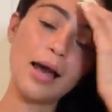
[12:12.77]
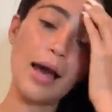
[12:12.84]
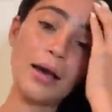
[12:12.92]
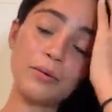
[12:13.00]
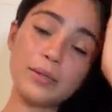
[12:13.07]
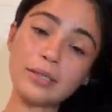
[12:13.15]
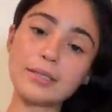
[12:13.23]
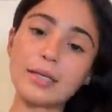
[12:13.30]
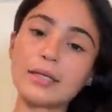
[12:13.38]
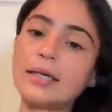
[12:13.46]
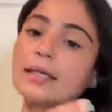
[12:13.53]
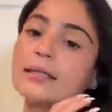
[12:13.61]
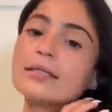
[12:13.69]
I wouldn't
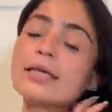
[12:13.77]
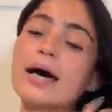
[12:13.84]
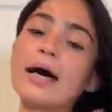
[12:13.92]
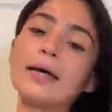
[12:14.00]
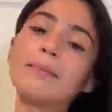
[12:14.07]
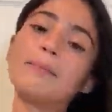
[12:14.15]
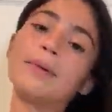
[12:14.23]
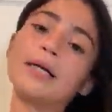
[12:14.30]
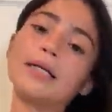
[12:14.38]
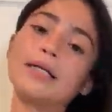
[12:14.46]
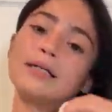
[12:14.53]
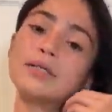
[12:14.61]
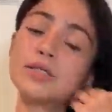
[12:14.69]
dedicate the time,
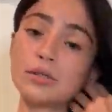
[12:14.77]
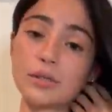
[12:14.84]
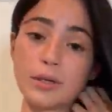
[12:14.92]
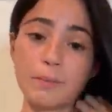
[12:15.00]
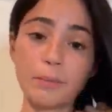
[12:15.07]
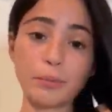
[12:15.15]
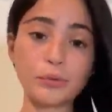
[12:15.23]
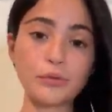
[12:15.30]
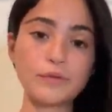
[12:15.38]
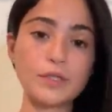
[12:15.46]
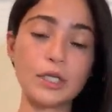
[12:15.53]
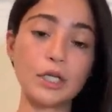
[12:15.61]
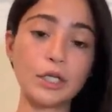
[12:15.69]
money to
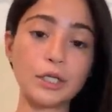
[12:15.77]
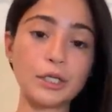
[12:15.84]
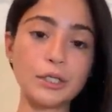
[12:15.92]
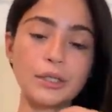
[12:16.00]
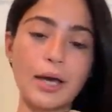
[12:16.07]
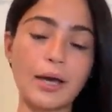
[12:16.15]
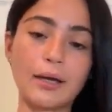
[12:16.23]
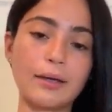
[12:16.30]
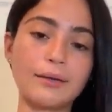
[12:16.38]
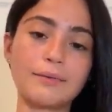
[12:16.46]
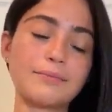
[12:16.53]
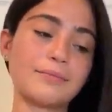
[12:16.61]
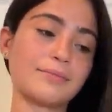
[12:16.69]
improve, to learn.
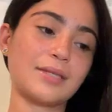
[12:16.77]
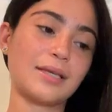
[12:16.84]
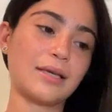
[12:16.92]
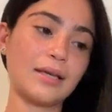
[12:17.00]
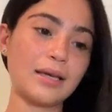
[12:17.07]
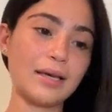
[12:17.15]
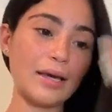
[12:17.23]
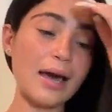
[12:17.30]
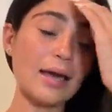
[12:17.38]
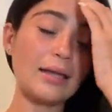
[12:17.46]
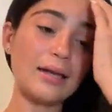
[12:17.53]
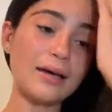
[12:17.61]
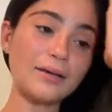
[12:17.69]
I
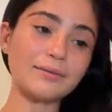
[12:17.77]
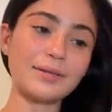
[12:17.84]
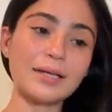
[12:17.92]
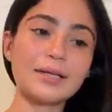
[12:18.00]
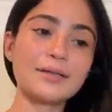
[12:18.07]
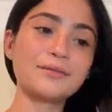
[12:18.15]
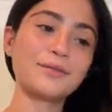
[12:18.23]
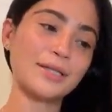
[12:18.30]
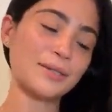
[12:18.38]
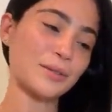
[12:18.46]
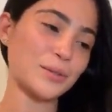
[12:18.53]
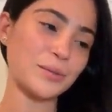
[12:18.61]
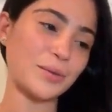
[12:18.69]
I love, I love what
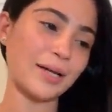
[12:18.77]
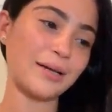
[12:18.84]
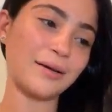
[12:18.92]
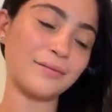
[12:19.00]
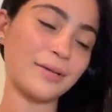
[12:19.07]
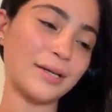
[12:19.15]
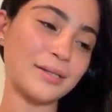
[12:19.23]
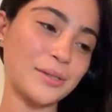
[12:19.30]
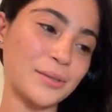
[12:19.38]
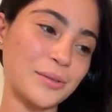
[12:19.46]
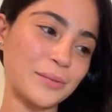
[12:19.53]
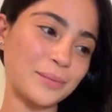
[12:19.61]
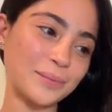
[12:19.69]
I do. I love what I
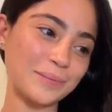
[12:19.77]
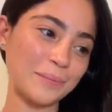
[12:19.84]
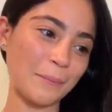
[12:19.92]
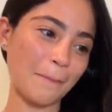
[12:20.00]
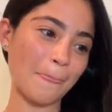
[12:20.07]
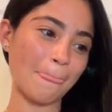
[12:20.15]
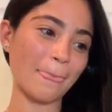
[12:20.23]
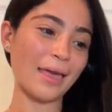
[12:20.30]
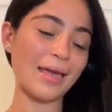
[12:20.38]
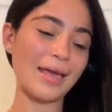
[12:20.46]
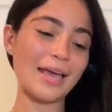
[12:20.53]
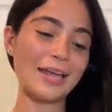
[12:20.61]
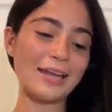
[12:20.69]
do.
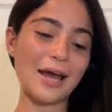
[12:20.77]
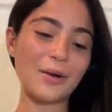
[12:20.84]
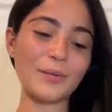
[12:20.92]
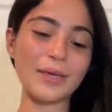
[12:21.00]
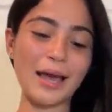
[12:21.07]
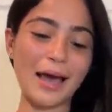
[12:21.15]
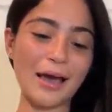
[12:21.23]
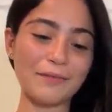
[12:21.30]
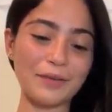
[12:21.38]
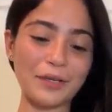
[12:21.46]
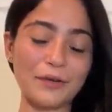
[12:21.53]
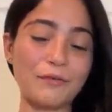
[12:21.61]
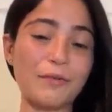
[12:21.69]
And now we have
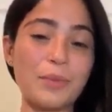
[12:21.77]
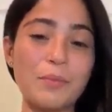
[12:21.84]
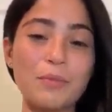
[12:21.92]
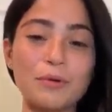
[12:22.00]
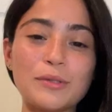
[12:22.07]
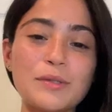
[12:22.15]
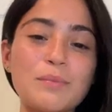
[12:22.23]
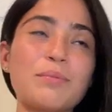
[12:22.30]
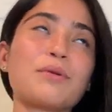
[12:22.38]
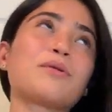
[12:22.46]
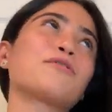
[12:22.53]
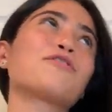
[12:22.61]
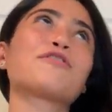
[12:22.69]
here from the most
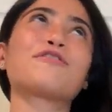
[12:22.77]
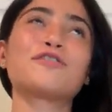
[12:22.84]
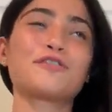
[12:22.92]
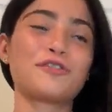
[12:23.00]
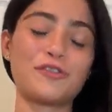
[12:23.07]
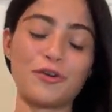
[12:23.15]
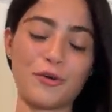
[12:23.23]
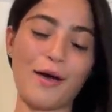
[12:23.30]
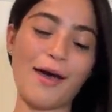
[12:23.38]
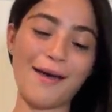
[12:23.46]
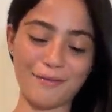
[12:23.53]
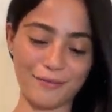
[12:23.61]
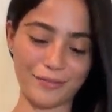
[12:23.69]
beautiful soul
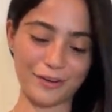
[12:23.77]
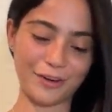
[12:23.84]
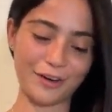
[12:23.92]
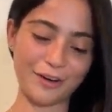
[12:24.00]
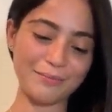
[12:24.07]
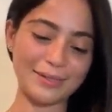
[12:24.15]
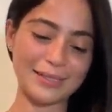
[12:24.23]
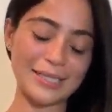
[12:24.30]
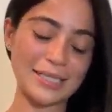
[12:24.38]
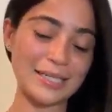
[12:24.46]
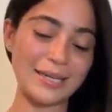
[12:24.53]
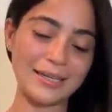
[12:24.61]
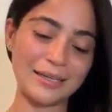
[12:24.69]
ever,
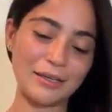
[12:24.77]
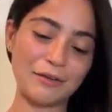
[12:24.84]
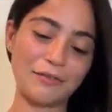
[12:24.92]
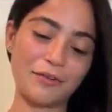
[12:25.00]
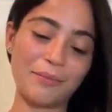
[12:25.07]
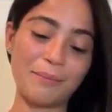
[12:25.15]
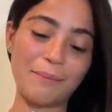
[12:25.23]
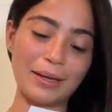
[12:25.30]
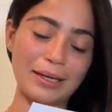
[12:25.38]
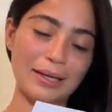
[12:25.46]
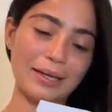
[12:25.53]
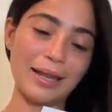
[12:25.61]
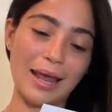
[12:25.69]
Mrs. Nikki from
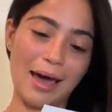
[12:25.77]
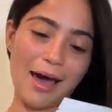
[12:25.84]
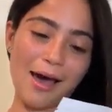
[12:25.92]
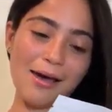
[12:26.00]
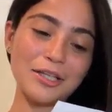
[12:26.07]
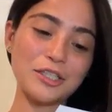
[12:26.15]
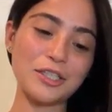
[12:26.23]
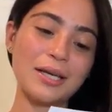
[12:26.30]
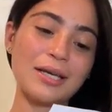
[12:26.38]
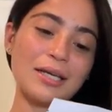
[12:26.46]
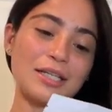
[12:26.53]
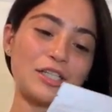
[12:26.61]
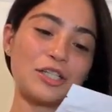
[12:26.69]
Balalash.
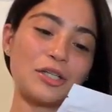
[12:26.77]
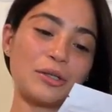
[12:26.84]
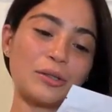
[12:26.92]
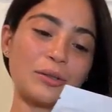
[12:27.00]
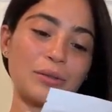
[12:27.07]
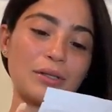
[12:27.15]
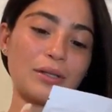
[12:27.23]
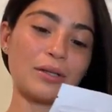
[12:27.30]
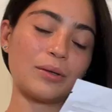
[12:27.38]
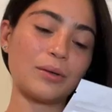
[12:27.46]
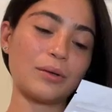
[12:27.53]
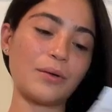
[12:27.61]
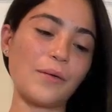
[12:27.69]
She included
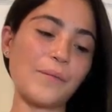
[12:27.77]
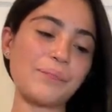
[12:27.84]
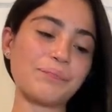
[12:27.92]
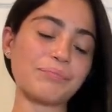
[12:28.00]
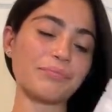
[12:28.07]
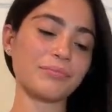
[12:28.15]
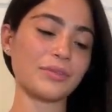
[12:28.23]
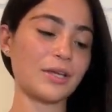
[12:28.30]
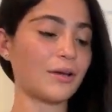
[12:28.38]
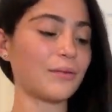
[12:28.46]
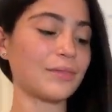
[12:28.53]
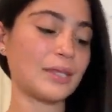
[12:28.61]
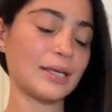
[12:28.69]
little, you
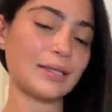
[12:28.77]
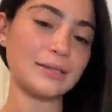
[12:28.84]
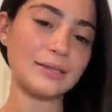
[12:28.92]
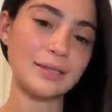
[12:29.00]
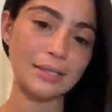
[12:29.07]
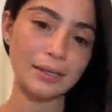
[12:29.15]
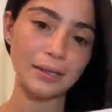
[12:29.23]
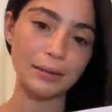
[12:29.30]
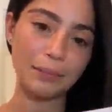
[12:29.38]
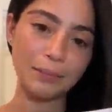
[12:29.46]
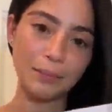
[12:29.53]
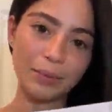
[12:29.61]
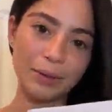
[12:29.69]
know, things to
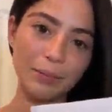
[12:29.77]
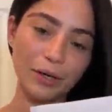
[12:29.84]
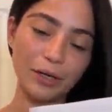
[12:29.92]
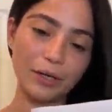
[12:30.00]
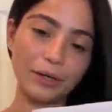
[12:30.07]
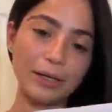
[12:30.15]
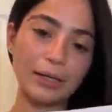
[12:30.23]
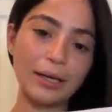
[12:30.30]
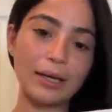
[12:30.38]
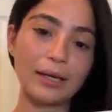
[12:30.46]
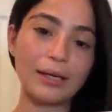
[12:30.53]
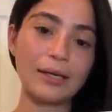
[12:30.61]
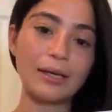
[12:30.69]
prepare your
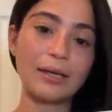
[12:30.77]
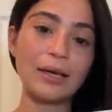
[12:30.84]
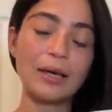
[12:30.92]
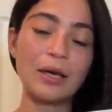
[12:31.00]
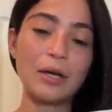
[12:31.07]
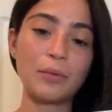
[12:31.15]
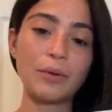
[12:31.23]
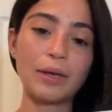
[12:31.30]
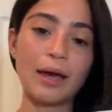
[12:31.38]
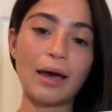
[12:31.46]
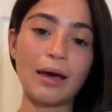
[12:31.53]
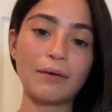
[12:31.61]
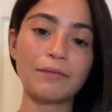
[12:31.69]
client, we
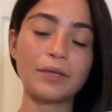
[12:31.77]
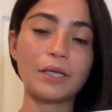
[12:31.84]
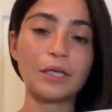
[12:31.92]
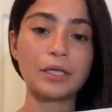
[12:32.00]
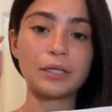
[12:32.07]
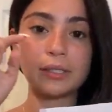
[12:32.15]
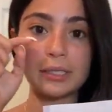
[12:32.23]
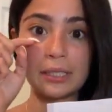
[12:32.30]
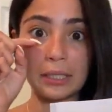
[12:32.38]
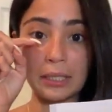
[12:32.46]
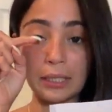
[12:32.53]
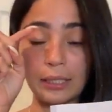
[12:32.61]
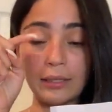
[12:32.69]
have here to
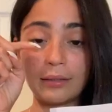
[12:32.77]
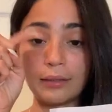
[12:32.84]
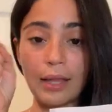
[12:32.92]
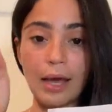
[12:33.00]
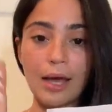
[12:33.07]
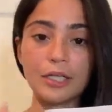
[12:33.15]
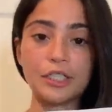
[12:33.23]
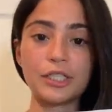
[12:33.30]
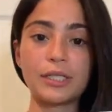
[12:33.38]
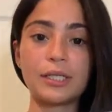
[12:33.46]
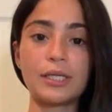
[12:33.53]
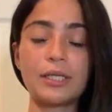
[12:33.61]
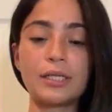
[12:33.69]
clean
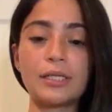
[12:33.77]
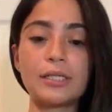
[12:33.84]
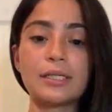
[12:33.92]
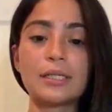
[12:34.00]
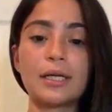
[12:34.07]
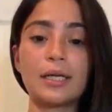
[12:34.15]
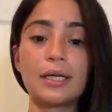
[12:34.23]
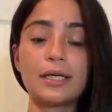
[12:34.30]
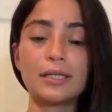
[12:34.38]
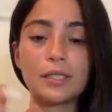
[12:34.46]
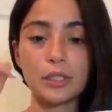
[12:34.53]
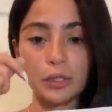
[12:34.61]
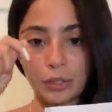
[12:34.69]
lashes,
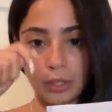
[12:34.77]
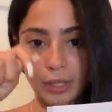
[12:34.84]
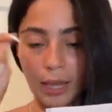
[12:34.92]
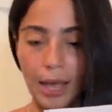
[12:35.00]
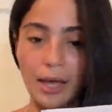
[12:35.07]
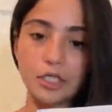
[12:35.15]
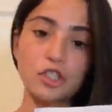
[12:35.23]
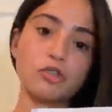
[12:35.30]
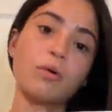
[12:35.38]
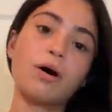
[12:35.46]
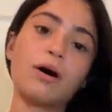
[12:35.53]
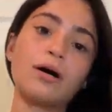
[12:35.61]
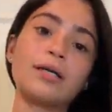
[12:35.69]
to lash
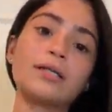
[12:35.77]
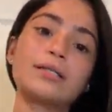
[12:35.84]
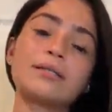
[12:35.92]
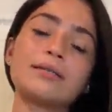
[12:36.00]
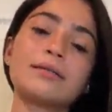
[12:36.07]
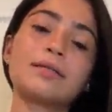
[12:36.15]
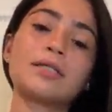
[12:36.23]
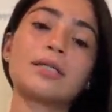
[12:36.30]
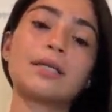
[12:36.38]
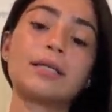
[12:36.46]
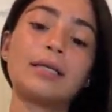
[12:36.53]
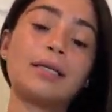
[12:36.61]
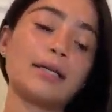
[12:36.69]
wand, and to
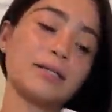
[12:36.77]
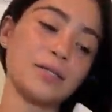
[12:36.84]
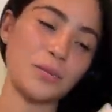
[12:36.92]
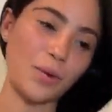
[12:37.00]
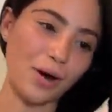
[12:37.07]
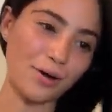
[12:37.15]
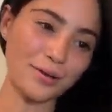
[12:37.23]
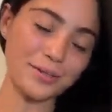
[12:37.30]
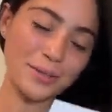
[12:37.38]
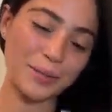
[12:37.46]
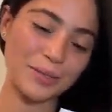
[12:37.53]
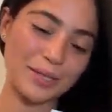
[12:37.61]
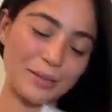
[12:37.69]
clean as well.
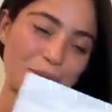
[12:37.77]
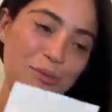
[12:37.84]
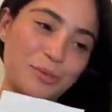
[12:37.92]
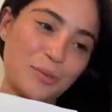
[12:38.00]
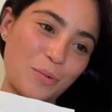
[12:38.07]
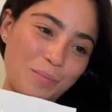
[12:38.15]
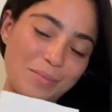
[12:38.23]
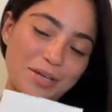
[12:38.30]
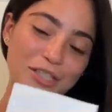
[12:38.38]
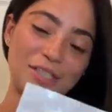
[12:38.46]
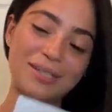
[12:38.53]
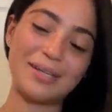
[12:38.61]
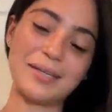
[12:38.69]
So thank you so much,
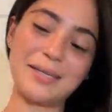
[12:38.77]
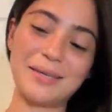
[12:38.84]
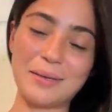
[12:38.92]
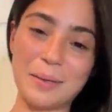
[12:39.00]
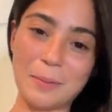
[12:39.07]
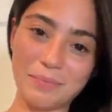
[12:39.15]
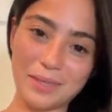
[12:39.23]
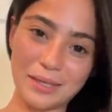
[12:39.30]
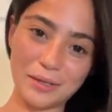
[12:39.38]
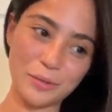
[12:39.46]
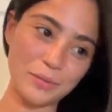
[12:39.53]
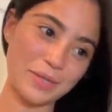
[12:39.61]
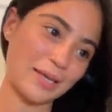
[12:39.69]
Nikki.
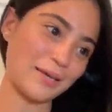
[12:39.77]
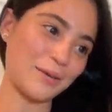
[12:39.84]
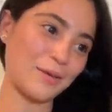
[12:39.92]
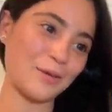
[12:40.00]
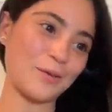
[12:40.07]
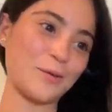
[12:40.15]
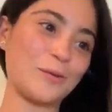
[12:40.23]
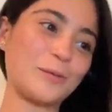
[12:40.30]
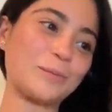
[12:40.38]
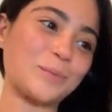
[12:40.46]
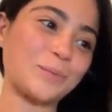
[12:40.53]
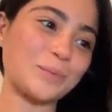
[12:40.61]
Thank you, thank you.